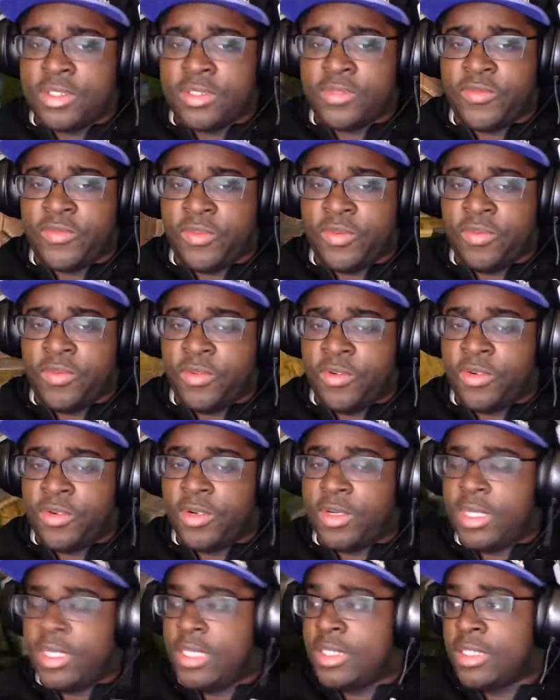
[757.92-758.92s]
for more
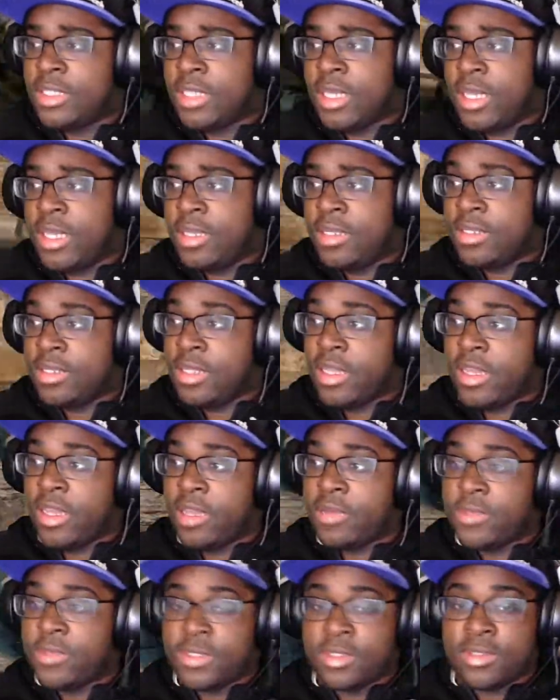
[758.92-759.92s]
insight and laugh.
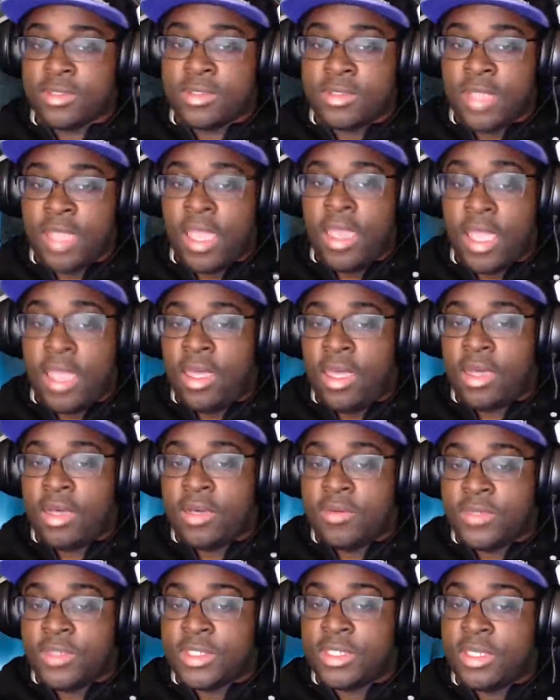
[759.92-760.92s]

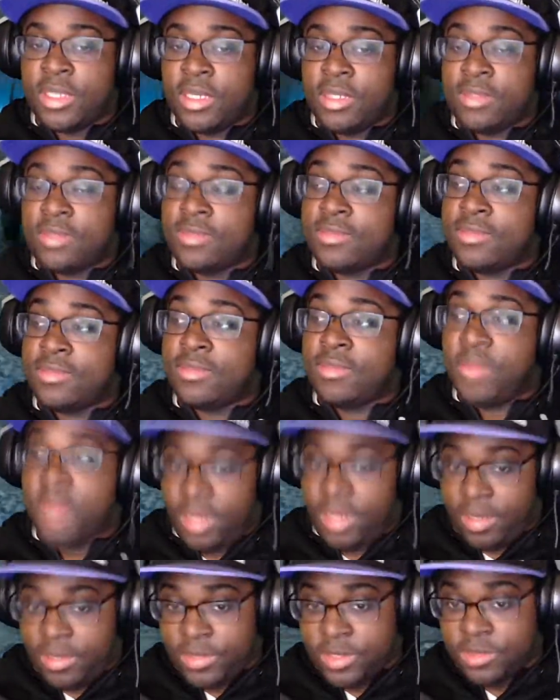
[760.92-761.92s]
Once again, my
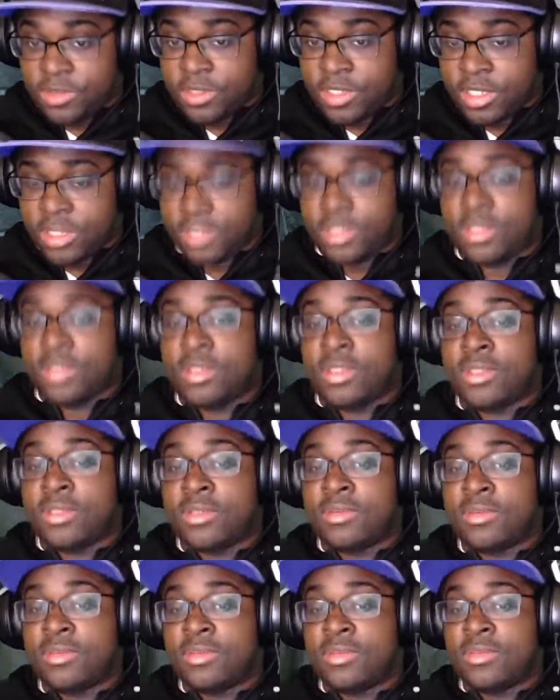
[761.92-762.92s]
name is Jorductions,
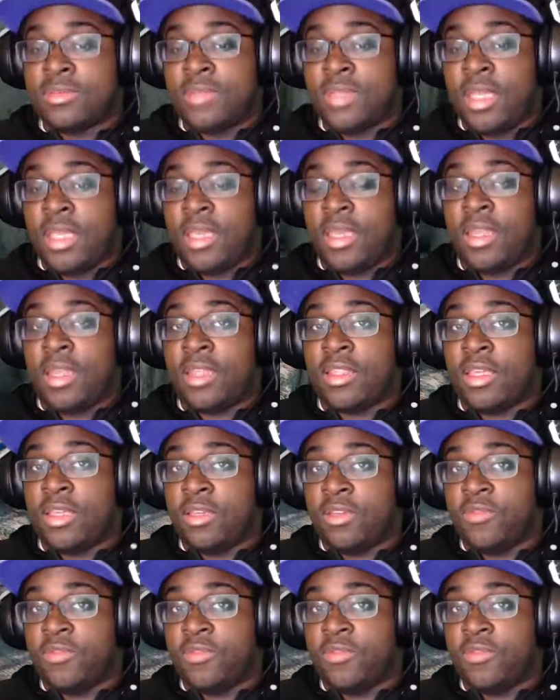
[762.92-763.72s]
and I thank you for